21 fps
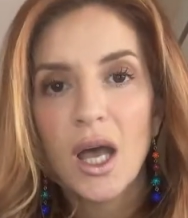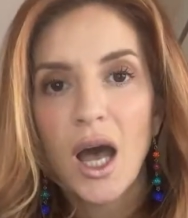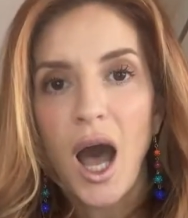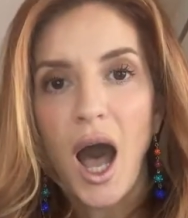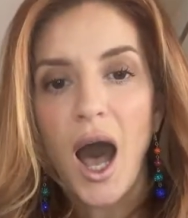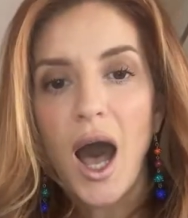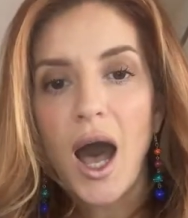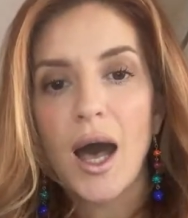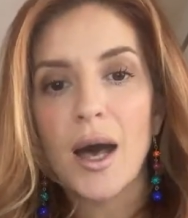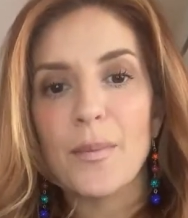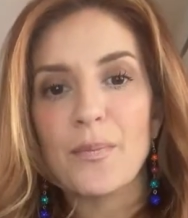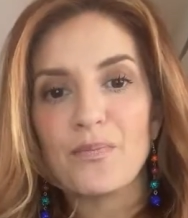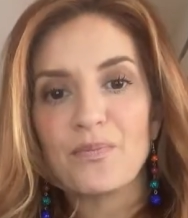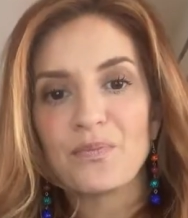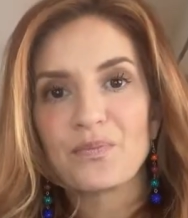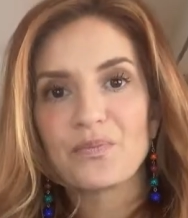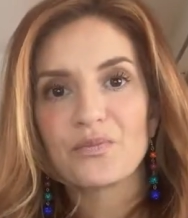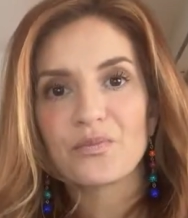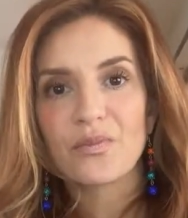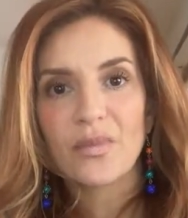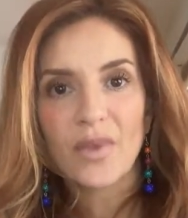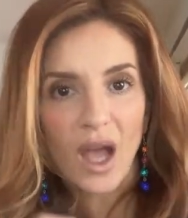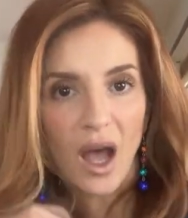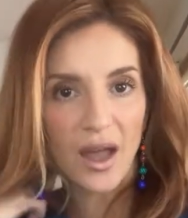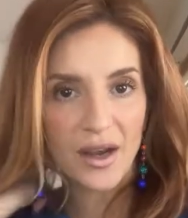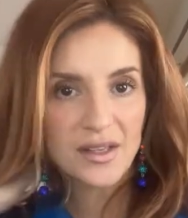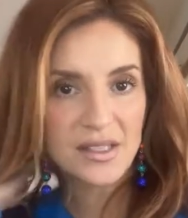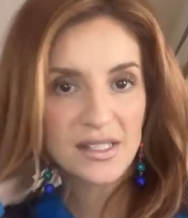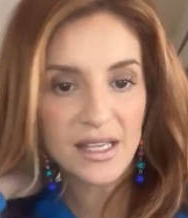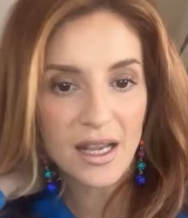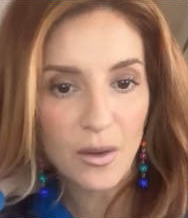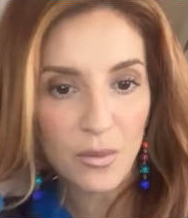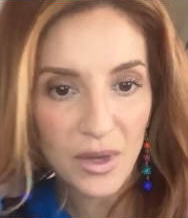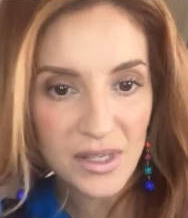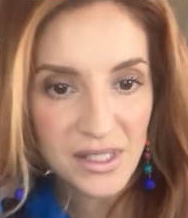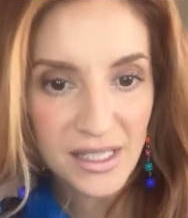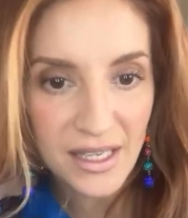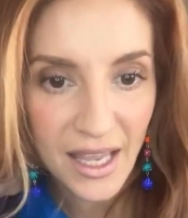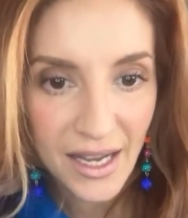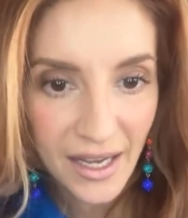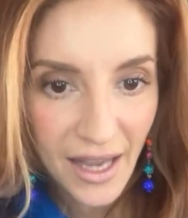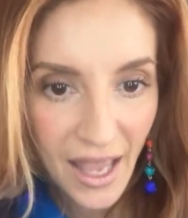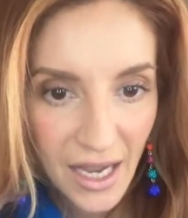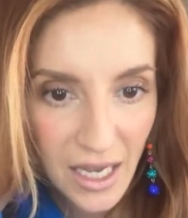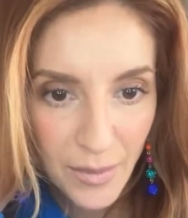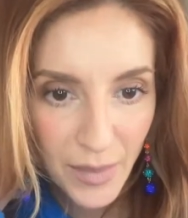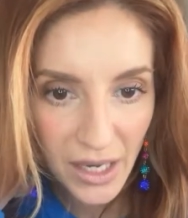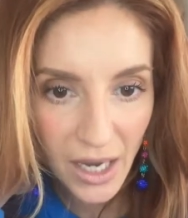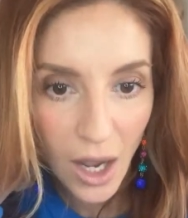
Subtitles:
Honestly, I wasn't getting anybody.